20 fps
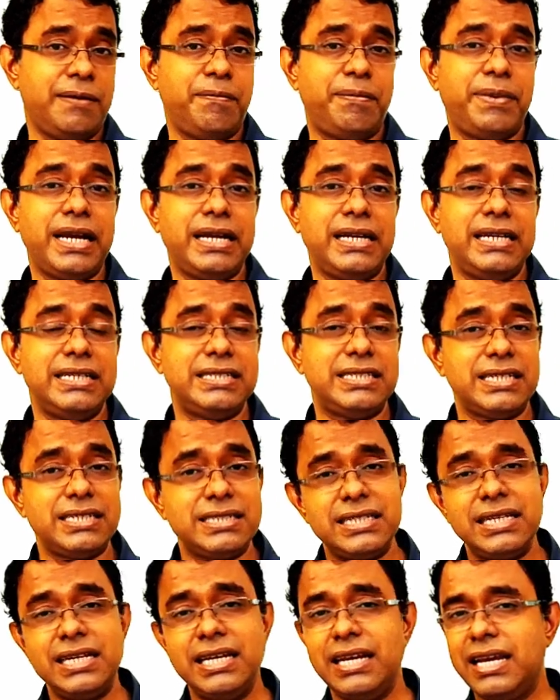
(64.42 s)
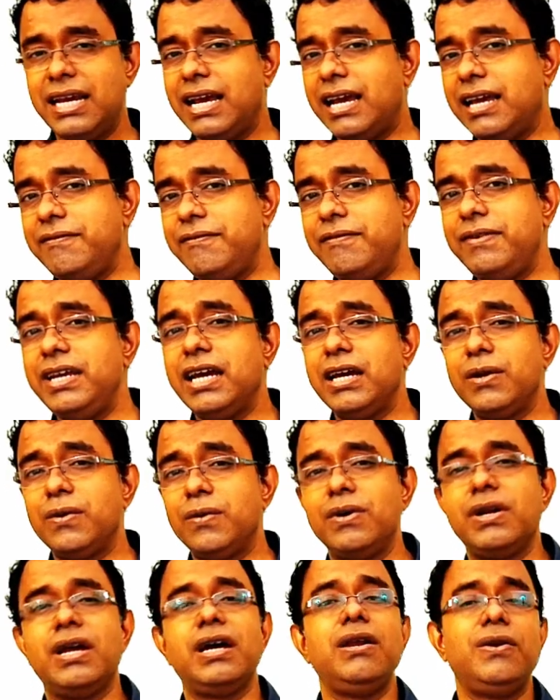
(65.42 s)
and practices, and we are
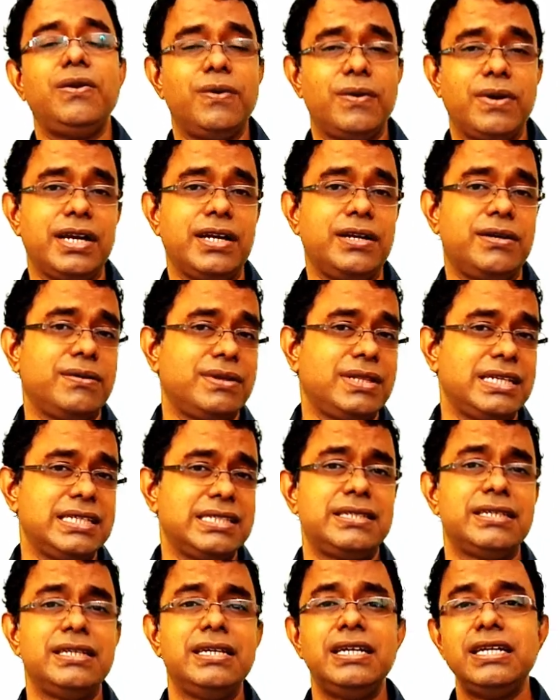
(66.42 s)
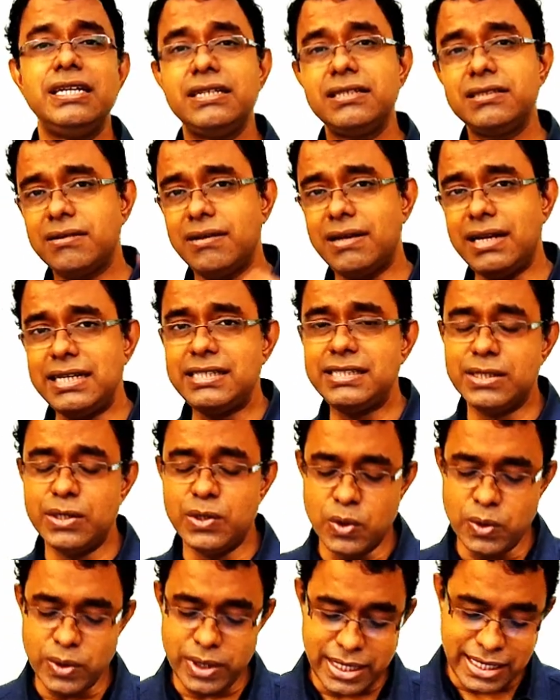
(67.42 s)
gonna look into this. So let's
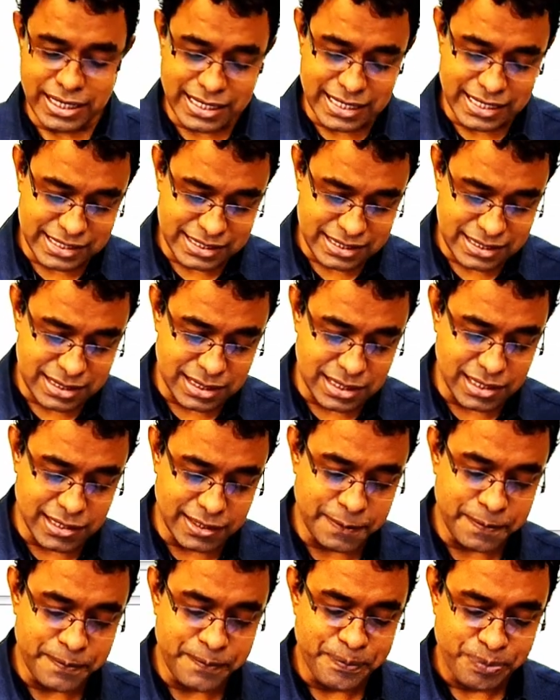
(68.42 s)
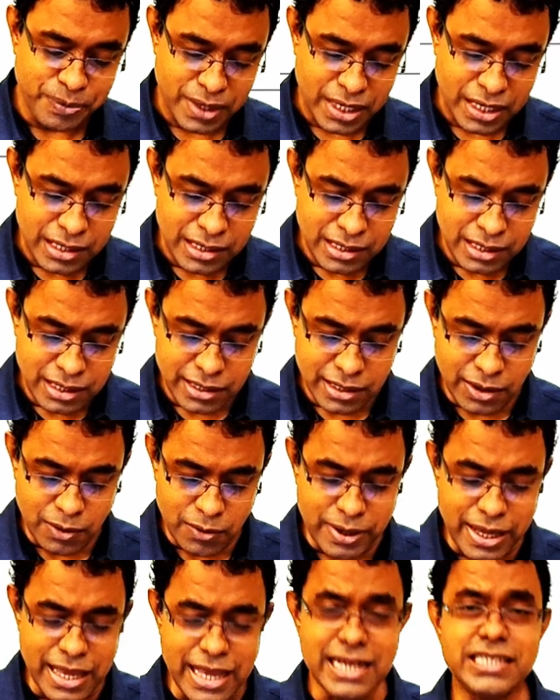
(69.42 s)
go ahead and start.
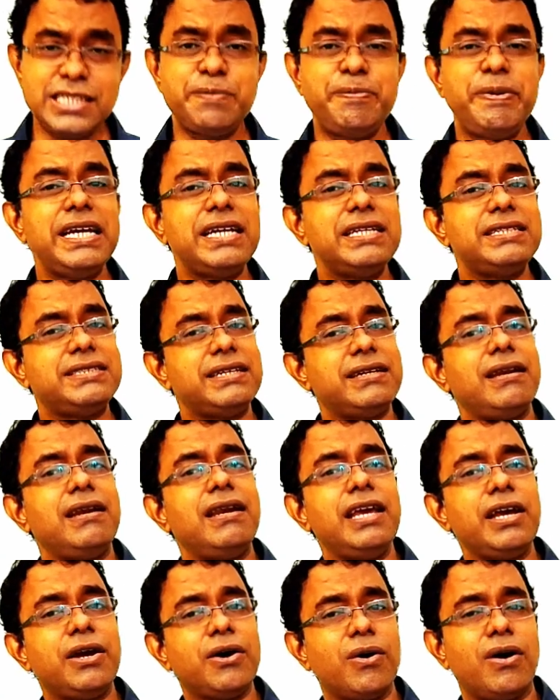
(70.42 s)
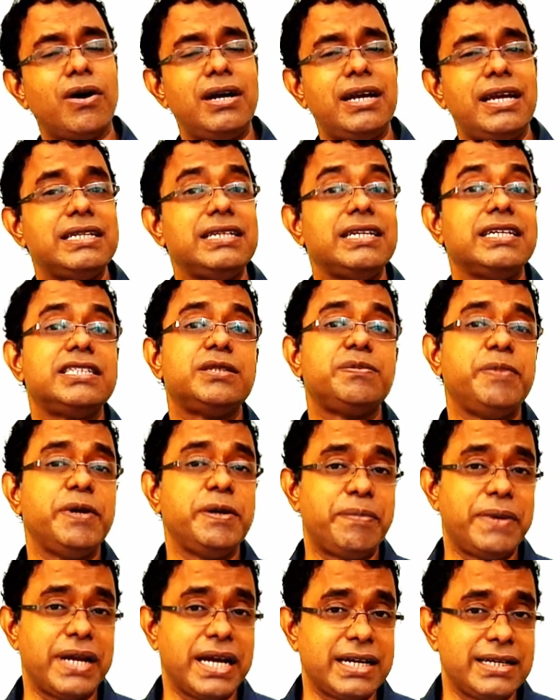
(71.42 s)
Now XP is generally called as
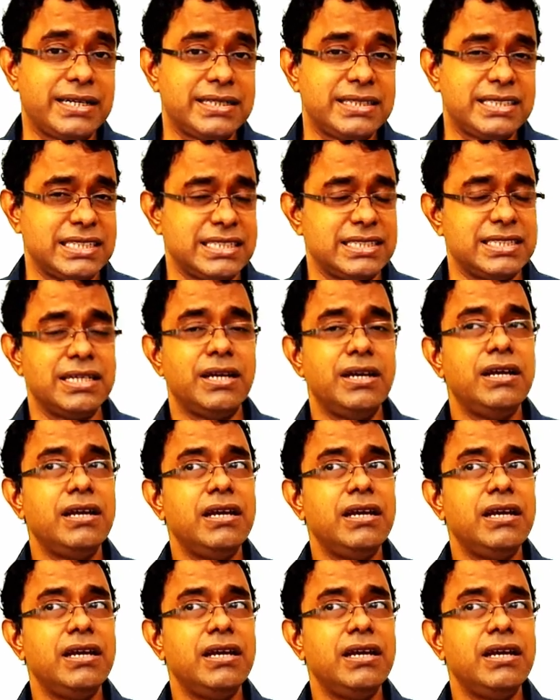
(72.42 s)
XP practices.